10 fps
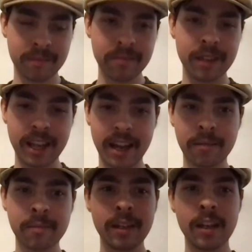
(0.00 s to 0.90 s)
Yeah,
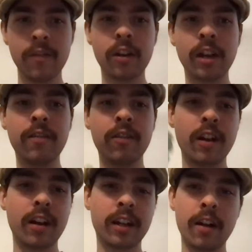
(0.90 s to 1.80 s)
if you're
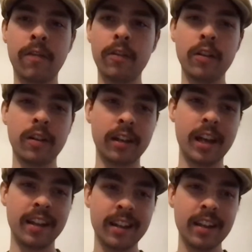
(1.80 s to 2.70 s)
not careful, you can
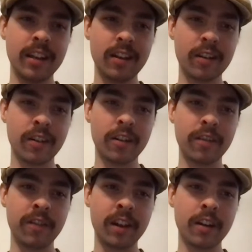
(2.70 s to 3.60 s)
hurt your
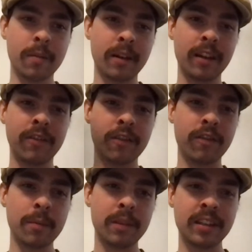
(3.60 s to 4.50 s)
finger if you
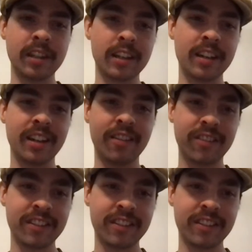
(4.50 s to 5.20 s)
flip this thing enough.